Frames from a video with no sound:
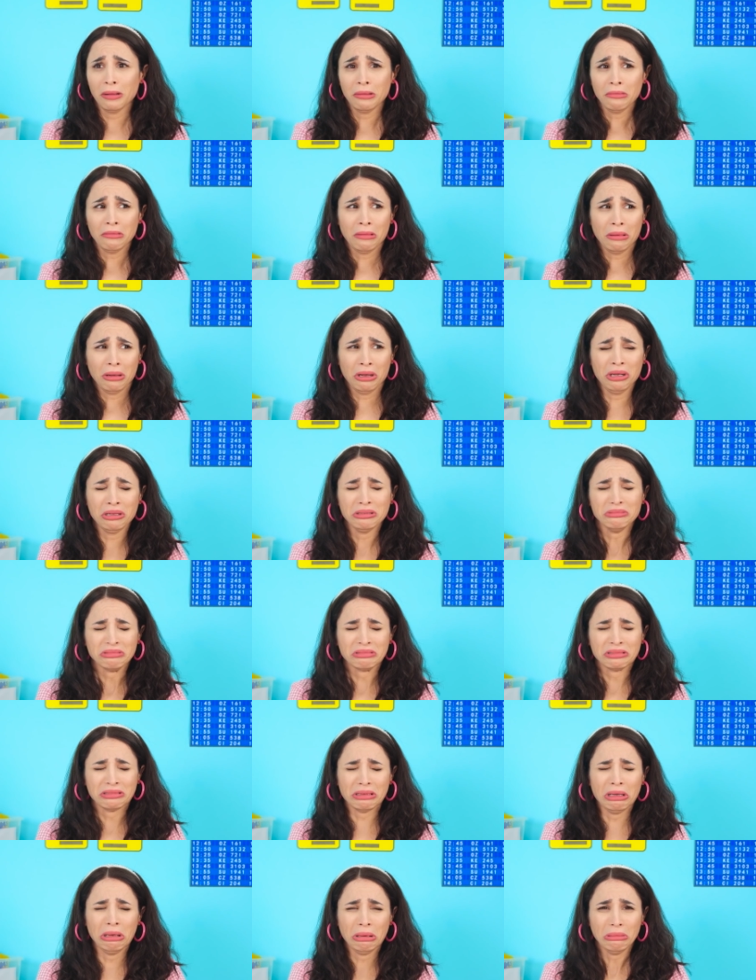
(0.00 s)
I'm
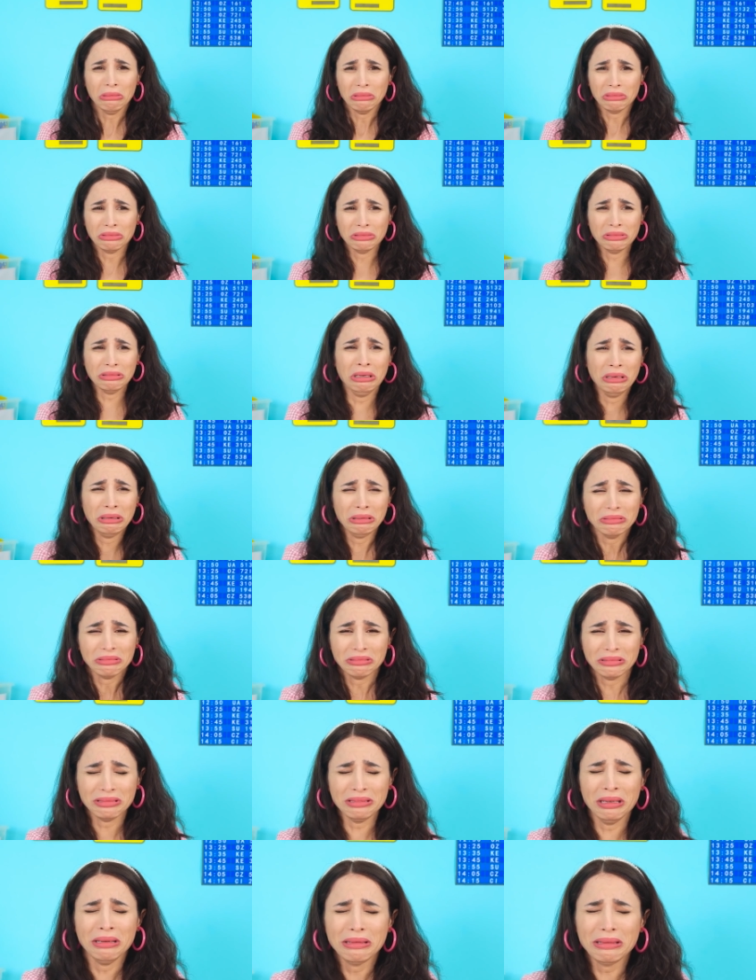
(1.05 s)
sorry! I
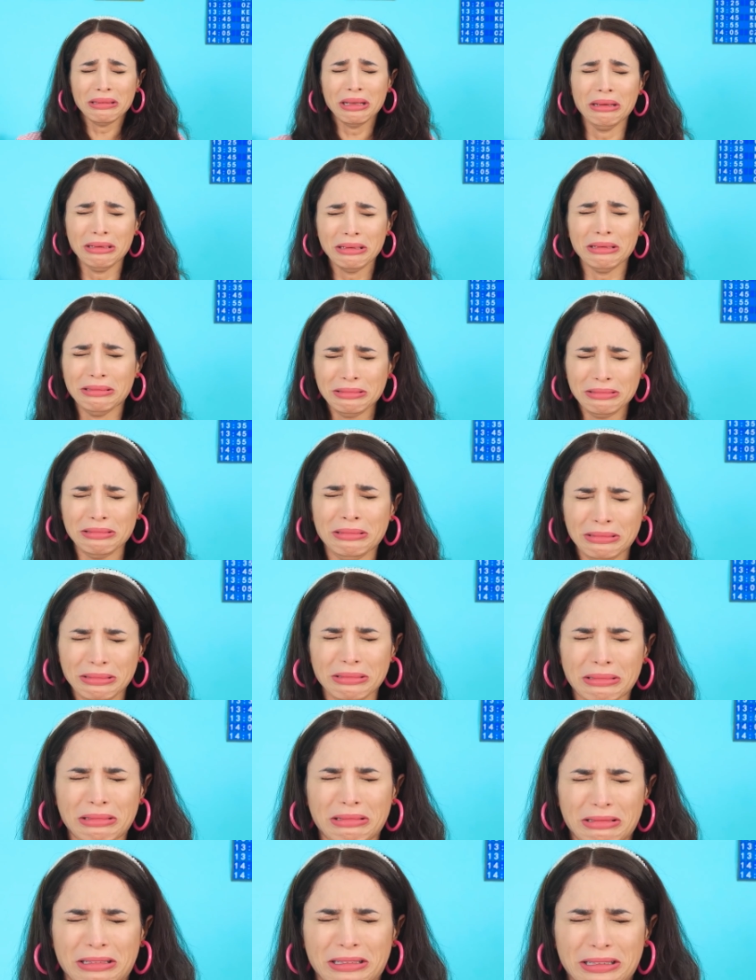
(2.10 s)
just like candy!